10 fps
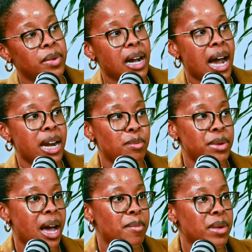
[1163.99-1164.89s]
kind of
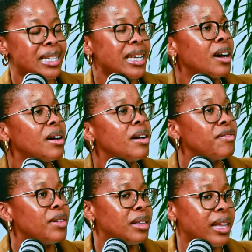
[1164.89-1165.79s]
becoming, it's like a
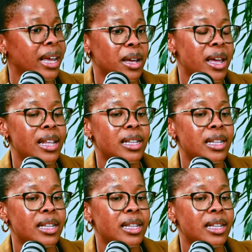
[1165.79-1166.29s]
thing.